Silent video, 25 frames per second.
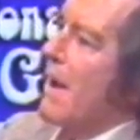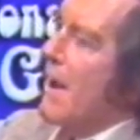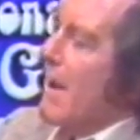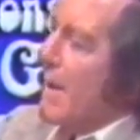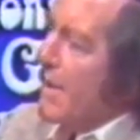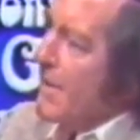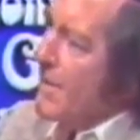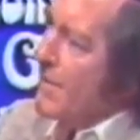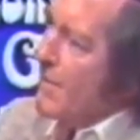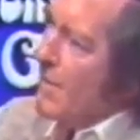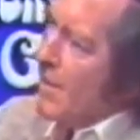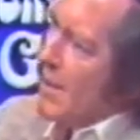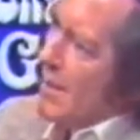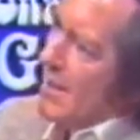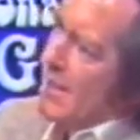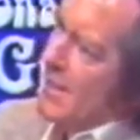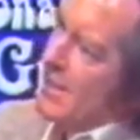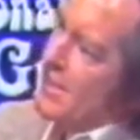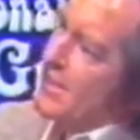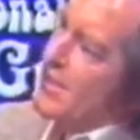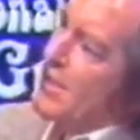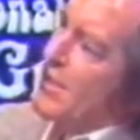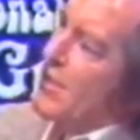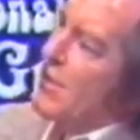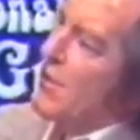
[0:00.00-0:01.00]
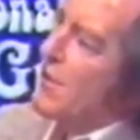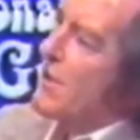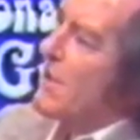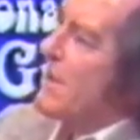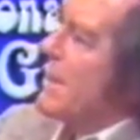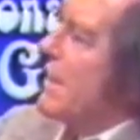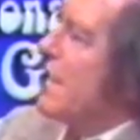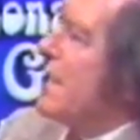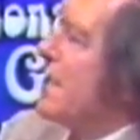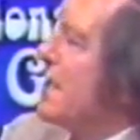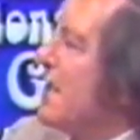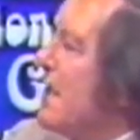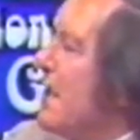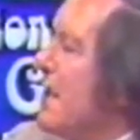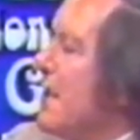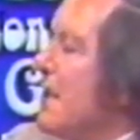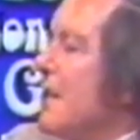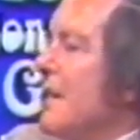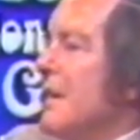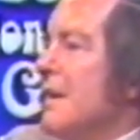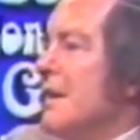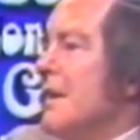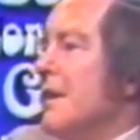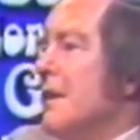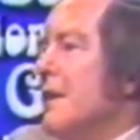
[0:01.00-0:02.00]
Otherwise, you can
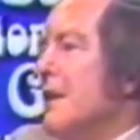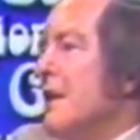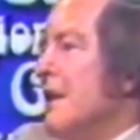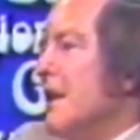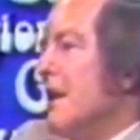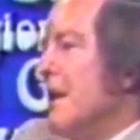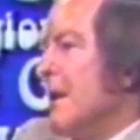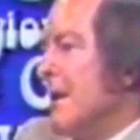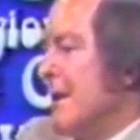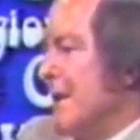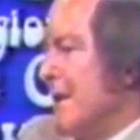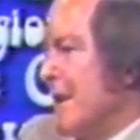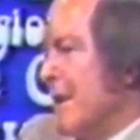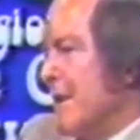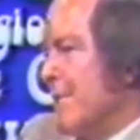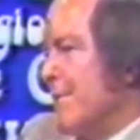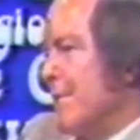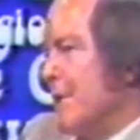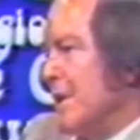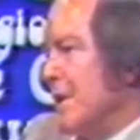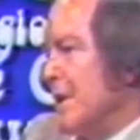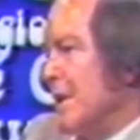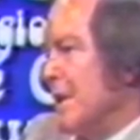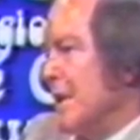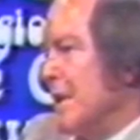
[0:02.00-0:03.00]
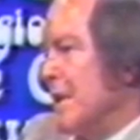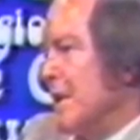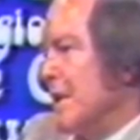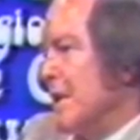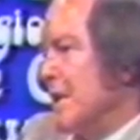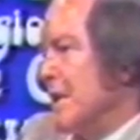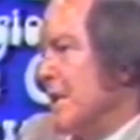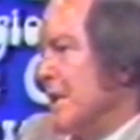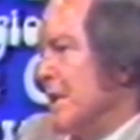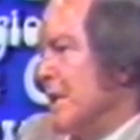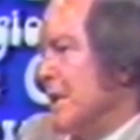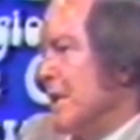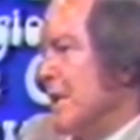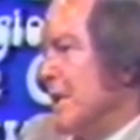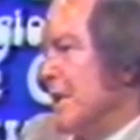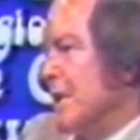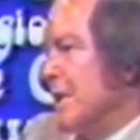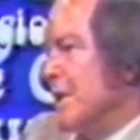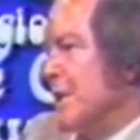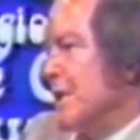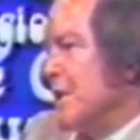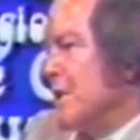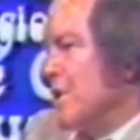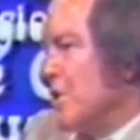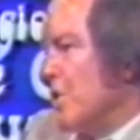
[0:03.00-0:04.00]
easily end up in, in, in
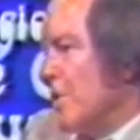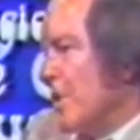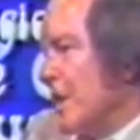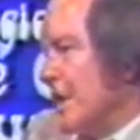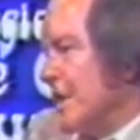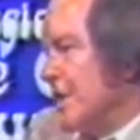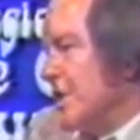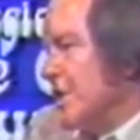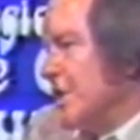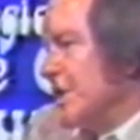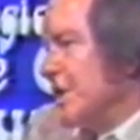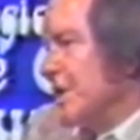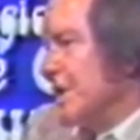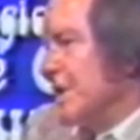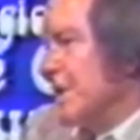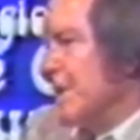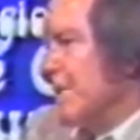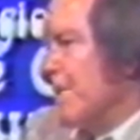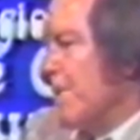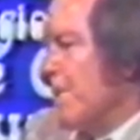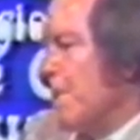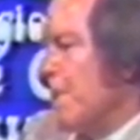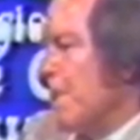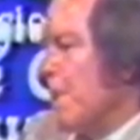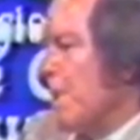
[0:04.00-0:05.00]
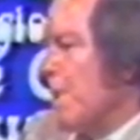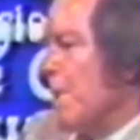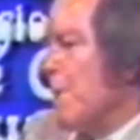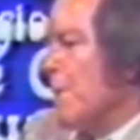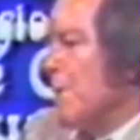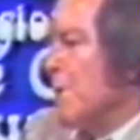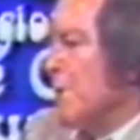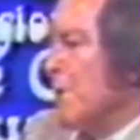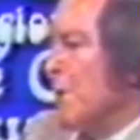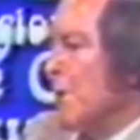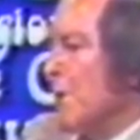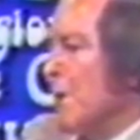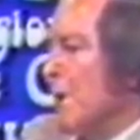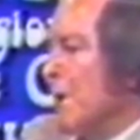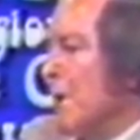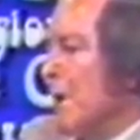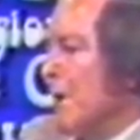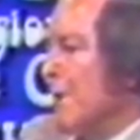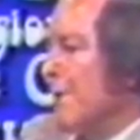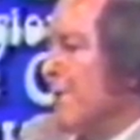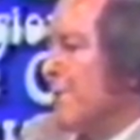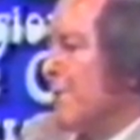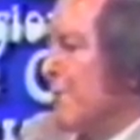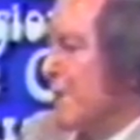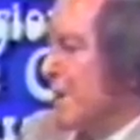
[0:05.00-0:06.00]
the situation,
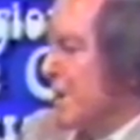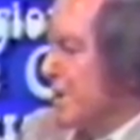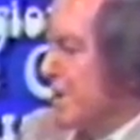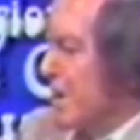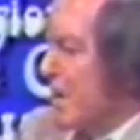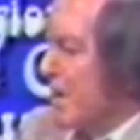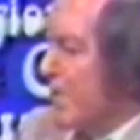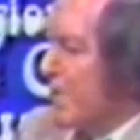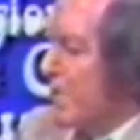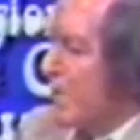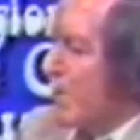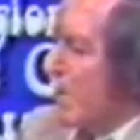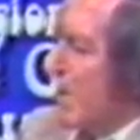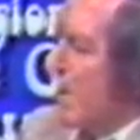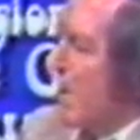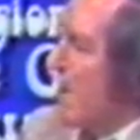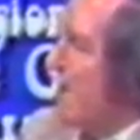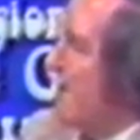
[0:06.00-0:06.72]
uh, for example,